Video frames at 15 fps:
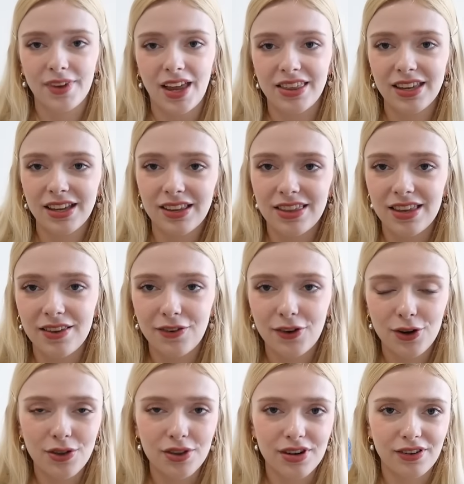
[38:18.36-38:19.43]
I think these
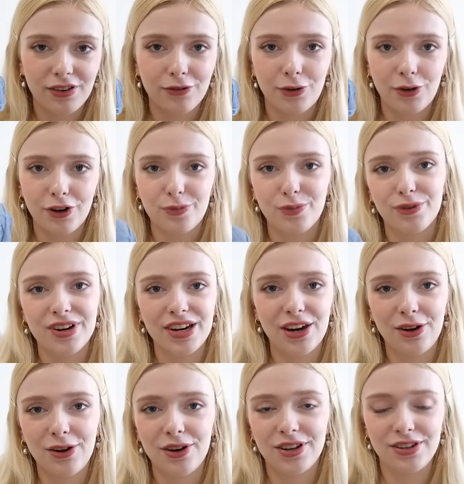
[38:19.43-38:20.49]
two, the Knitting for Olive Merino
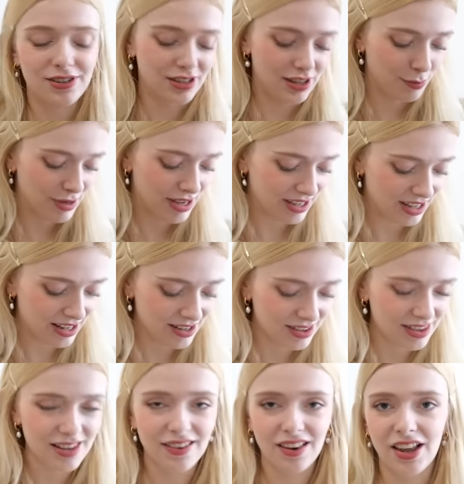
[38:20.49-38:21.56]
and the Peer Gynt,
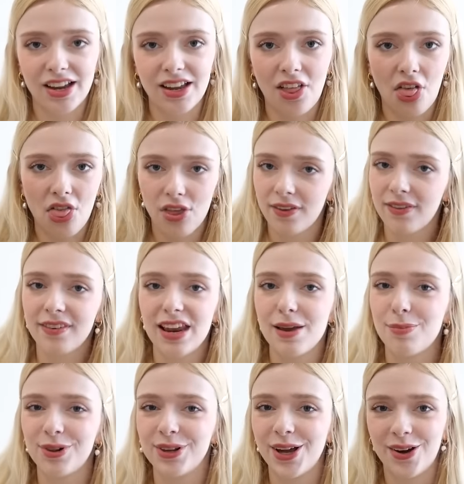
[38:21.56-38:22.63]
these are like the
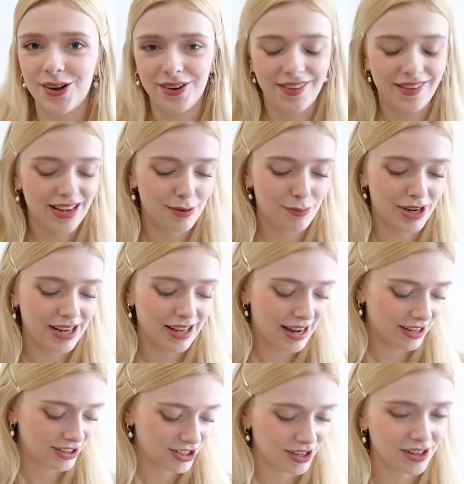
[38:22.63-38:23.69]
staple yarns in my
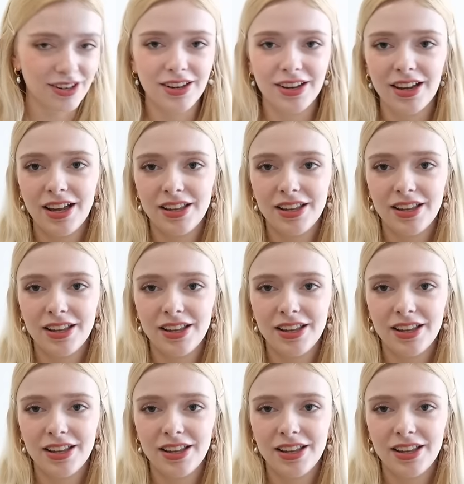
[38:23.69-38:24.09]
collection.